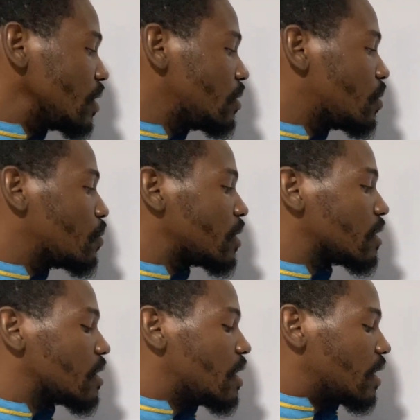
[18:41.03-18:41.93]
Now,
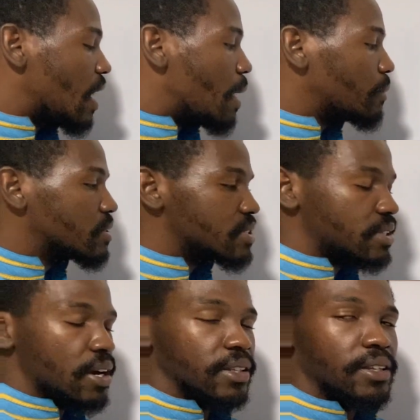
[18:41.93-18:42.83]
I'm going to
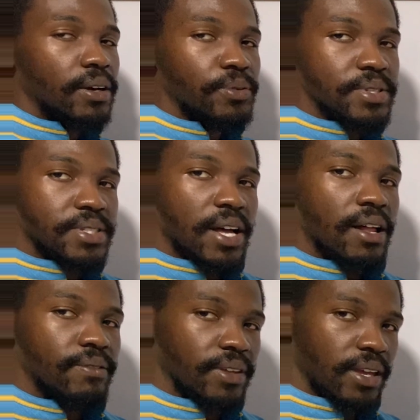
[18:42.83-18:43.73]
start off with
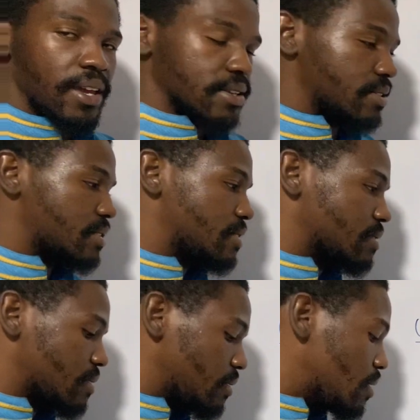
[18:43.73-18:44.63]
solving X.
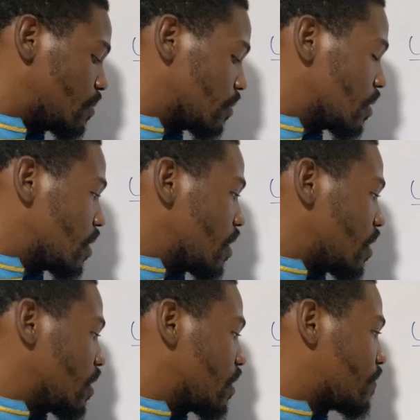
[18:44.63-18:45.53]
Now,
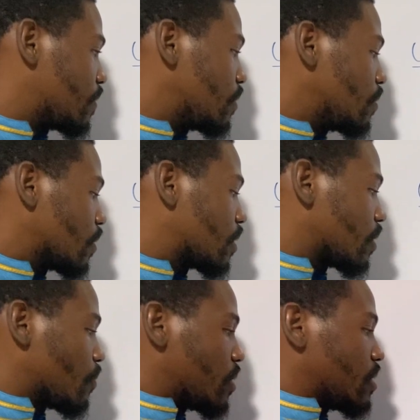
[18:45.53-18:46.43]
if you look,
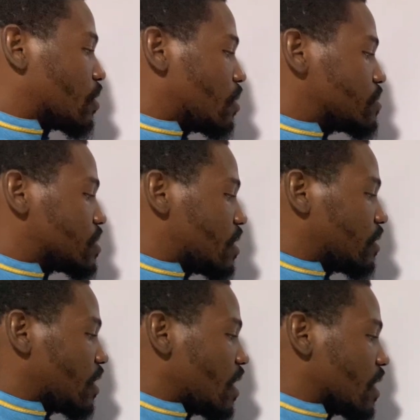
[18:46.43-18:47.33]
when it comes down
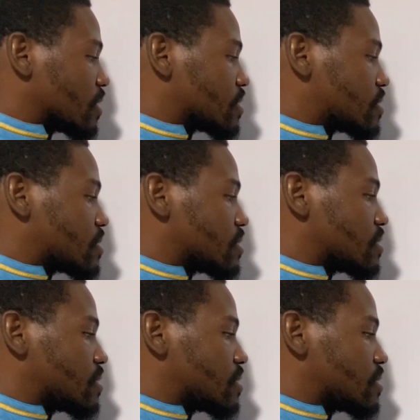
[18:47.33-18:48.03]
to X,